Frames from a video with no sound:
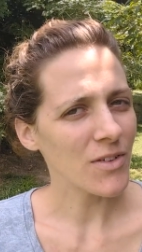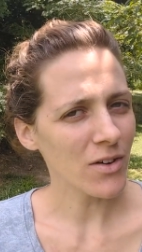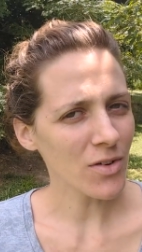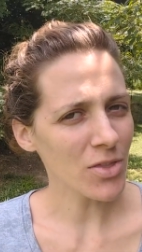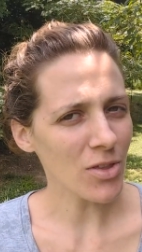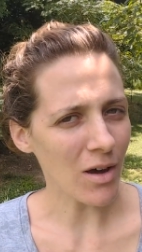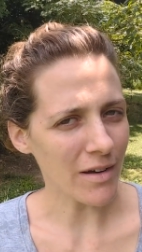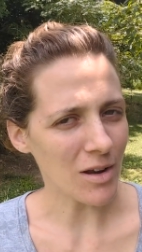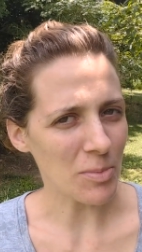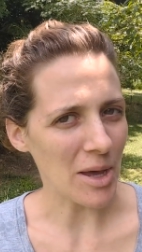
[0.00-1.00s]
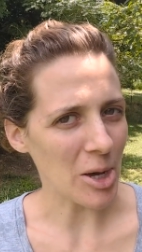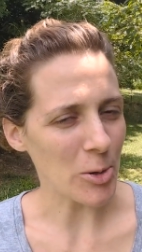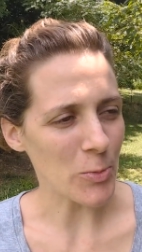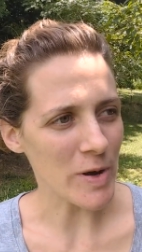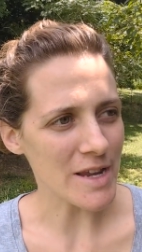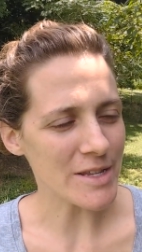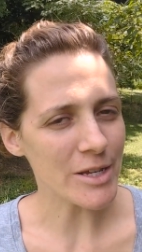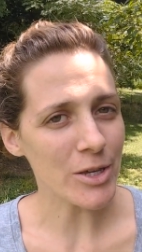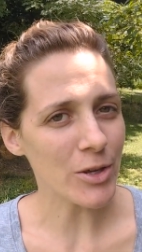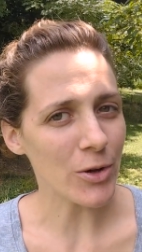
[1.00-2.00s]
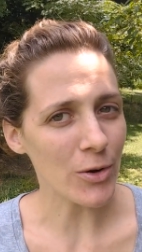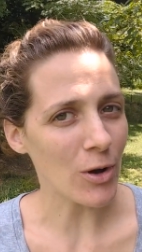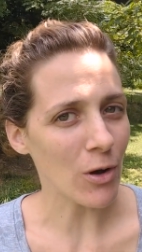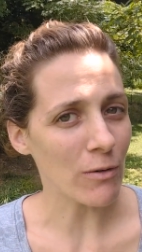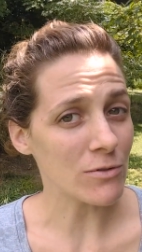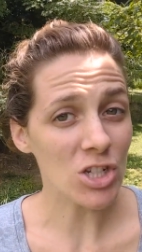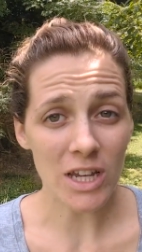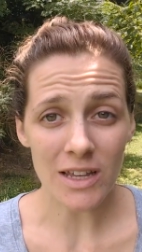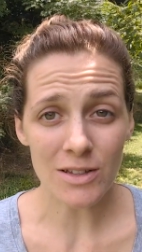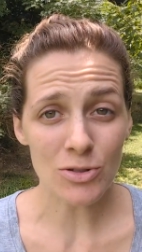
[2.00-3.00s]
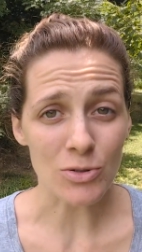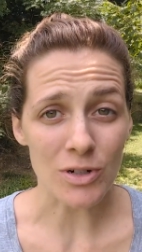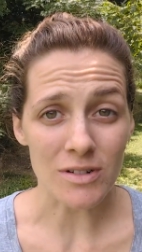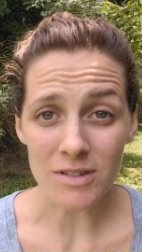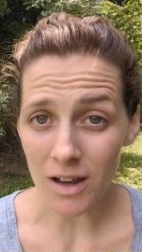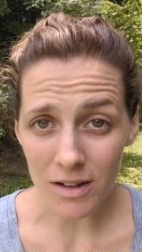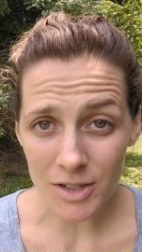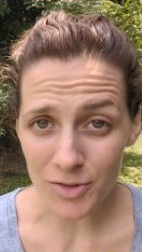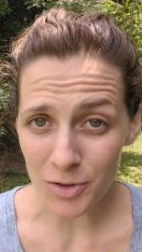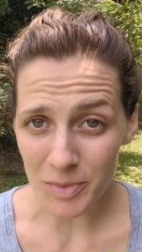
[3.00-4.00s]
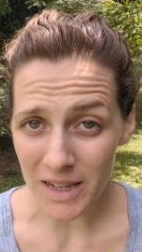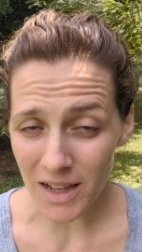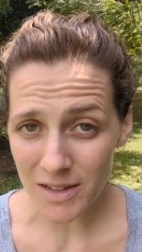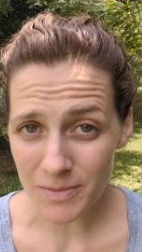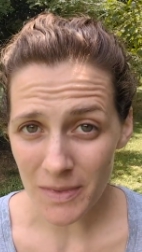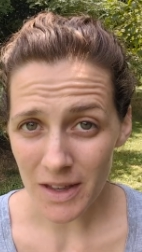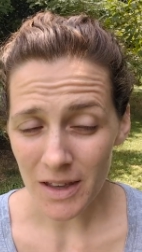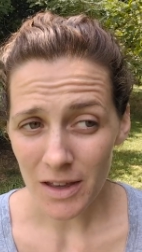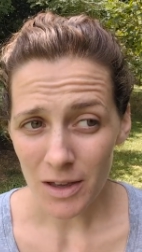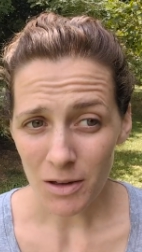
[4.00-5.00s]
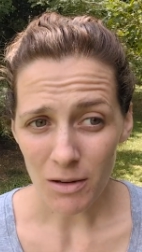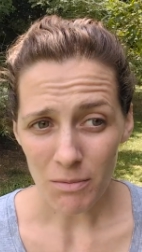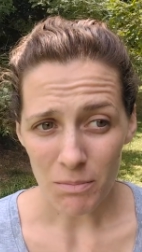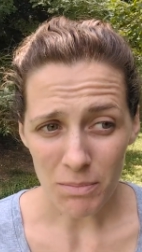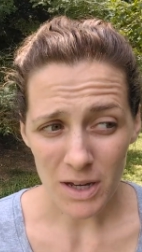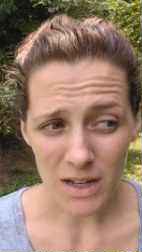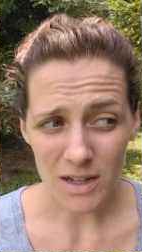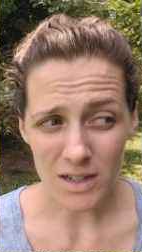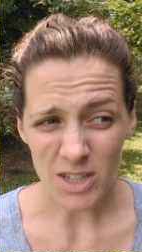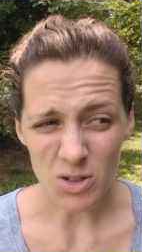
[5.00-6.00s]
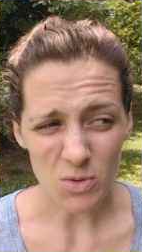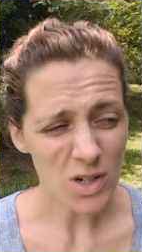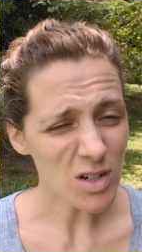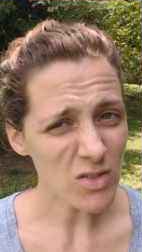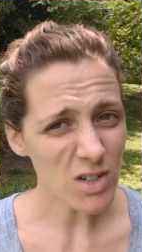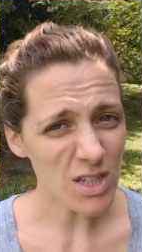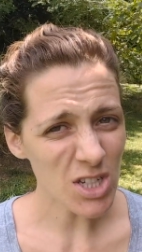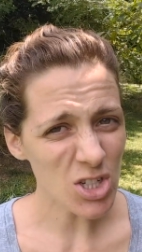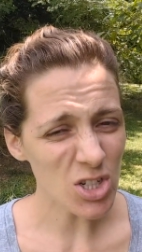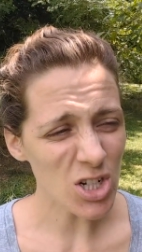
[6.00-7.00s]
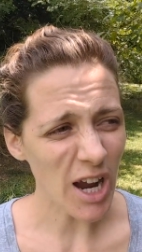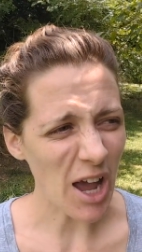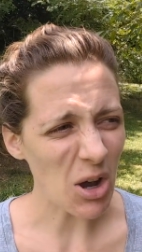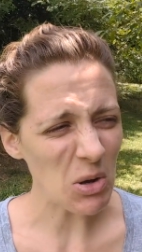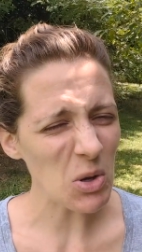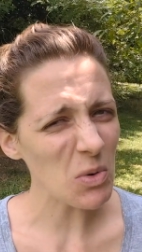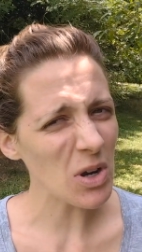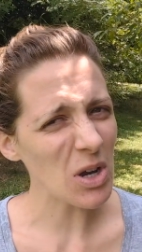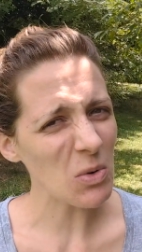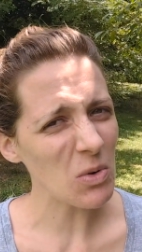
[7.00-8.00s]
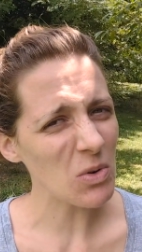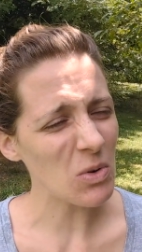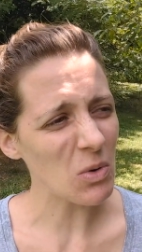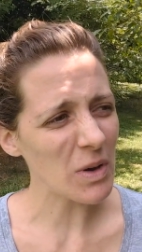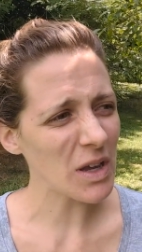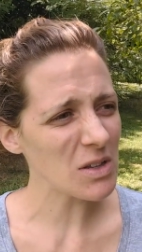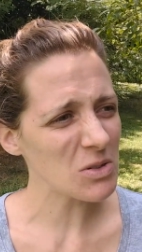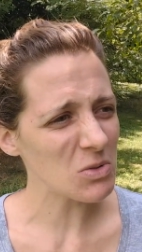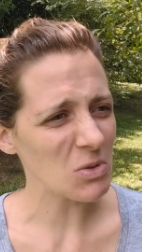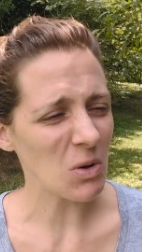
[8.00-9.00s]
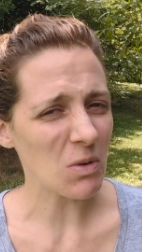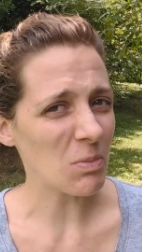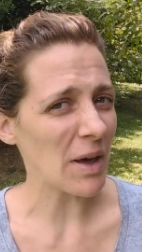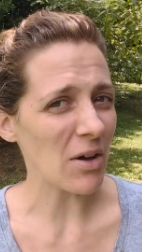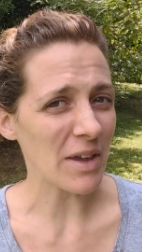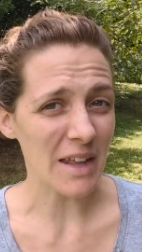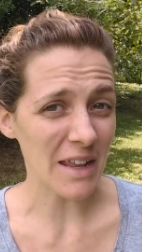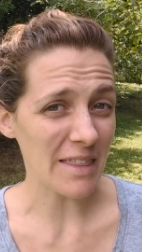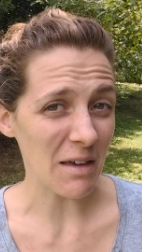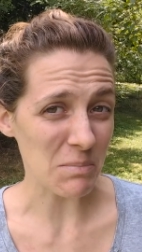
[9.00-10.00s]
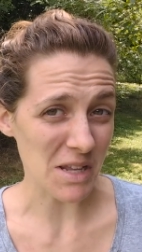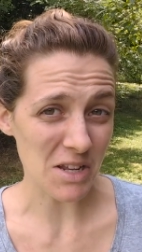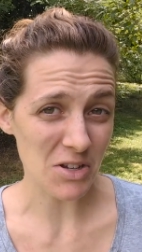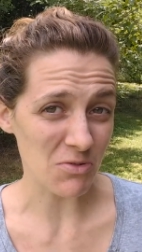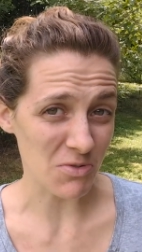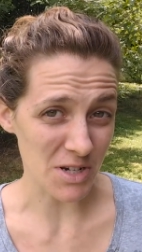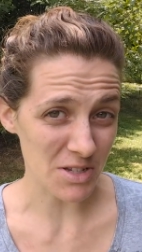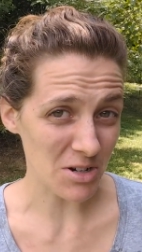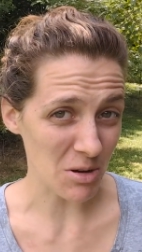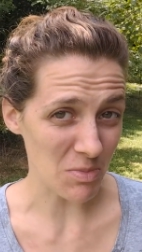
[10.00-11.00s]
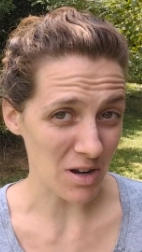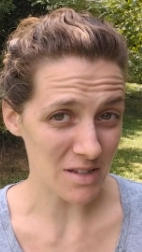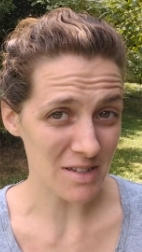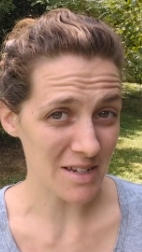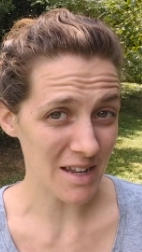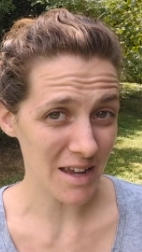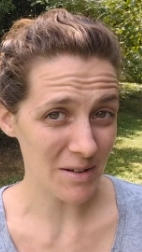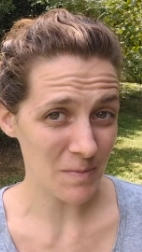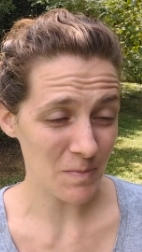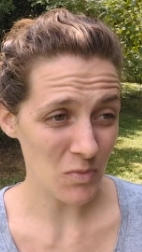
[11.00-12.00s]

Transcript: You ever thought about raising your own chickens or ducks for meat, but you weren't really sure how you were going to go about getting that meat into your freezer come processing day?